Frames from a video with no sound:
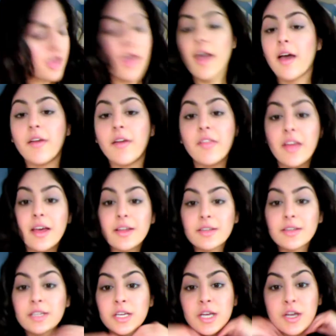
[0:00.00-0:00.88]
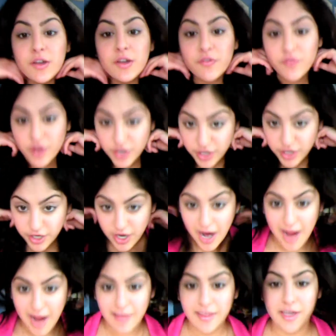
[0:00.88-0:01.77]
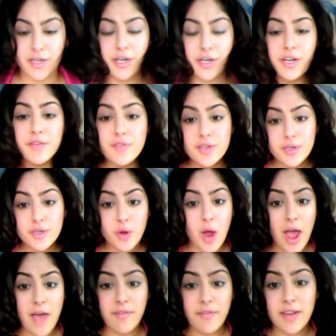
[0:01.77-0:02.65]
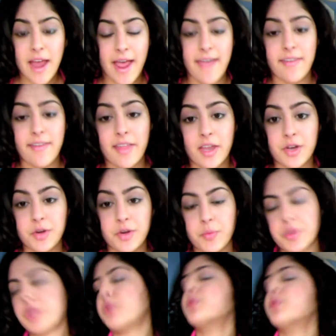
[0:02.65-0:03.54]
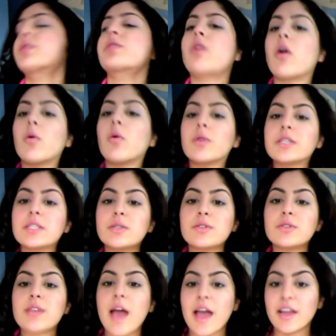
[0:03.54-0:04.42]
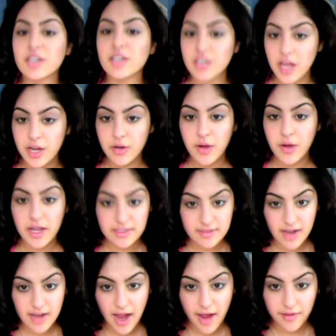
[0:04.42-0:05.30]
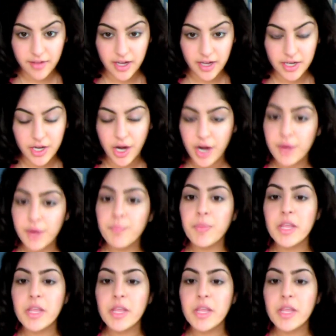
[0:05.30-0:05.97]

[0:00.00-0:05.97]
And then for your eyeliner, if you don't have an eyeliner with you, you can always use eyeshadow as an eyeliner.